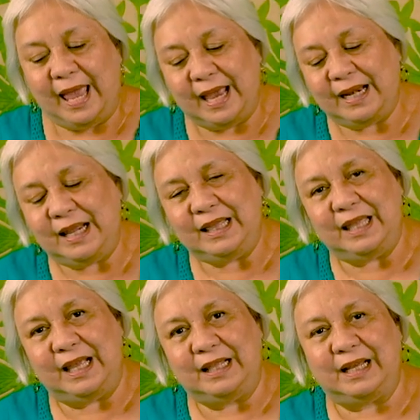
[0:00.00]

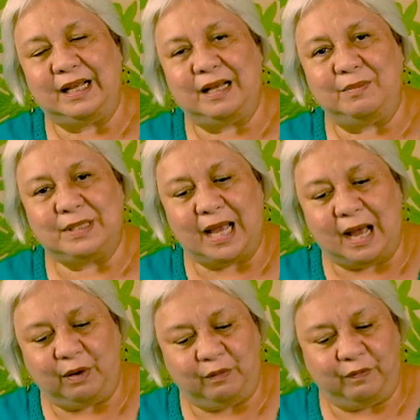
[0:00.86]
Anything that comes
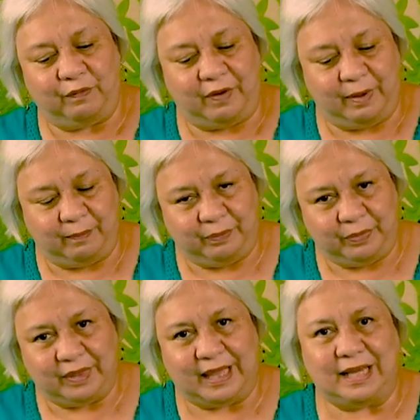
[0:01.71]
out from
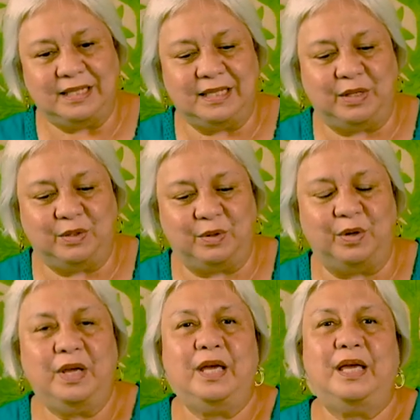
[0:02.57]
that
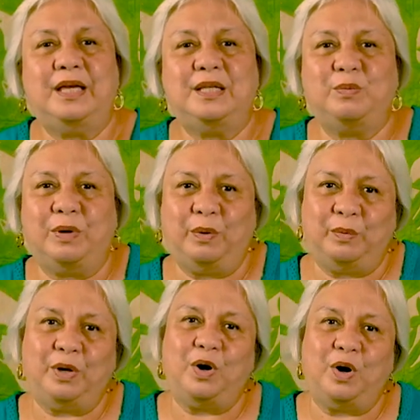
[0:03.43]
center is
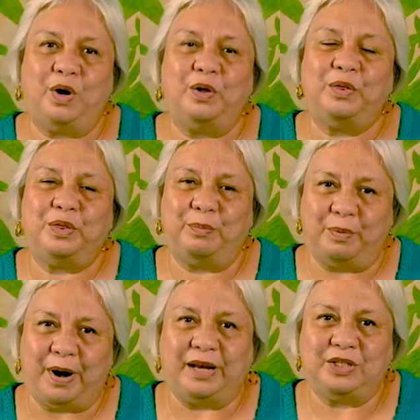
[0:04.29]
what we call the
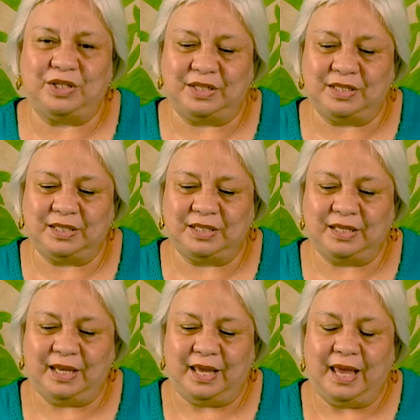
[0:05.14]
branches.
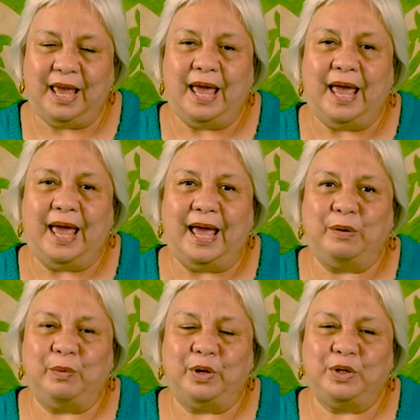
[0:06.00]

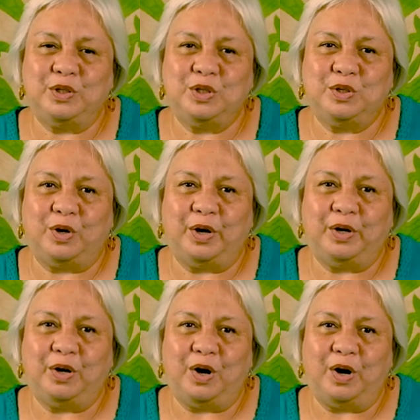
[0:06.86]
And we're going to
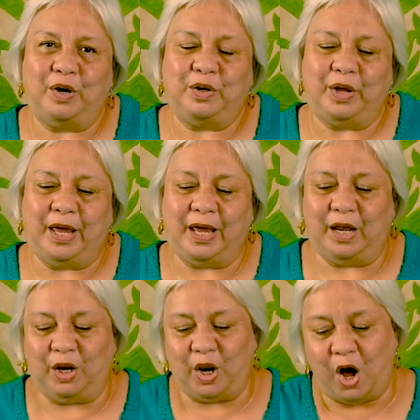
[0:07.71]
start on
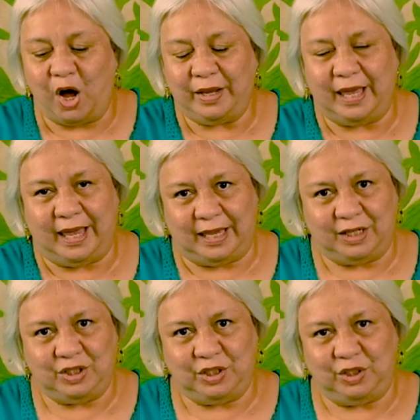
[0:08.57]
a long
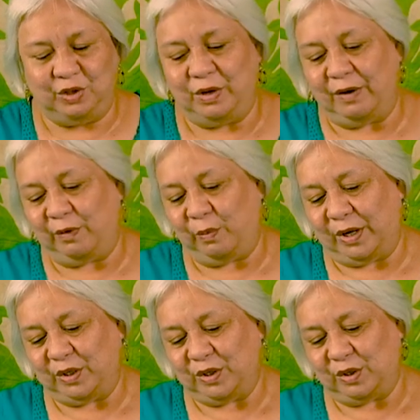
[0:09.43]
edge. You never
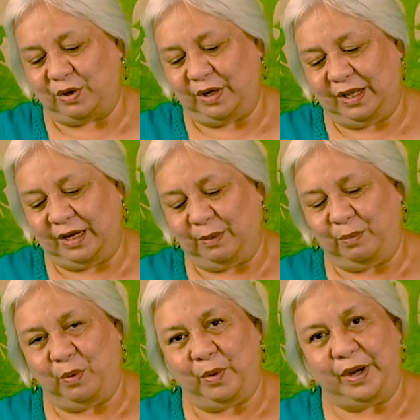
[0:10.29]
want to start in a
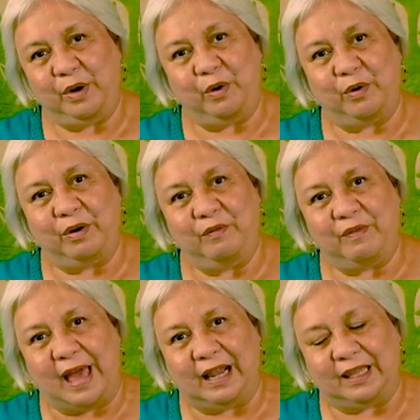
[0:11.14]
point or a
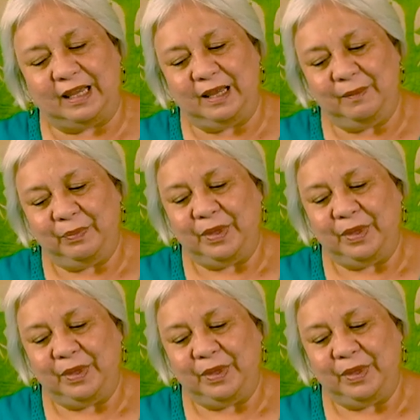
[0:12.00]
valley.